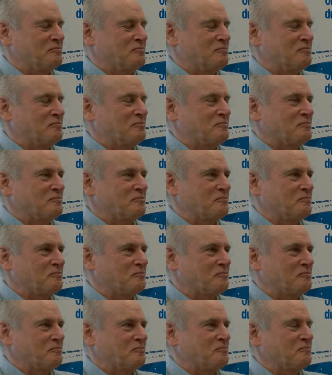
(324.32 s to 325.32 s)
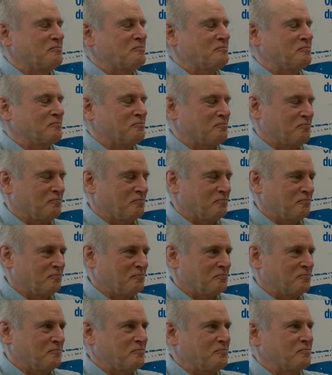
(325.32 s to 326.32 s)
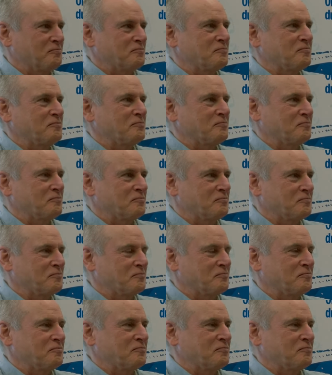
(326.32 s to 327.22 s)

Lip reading: [no speech]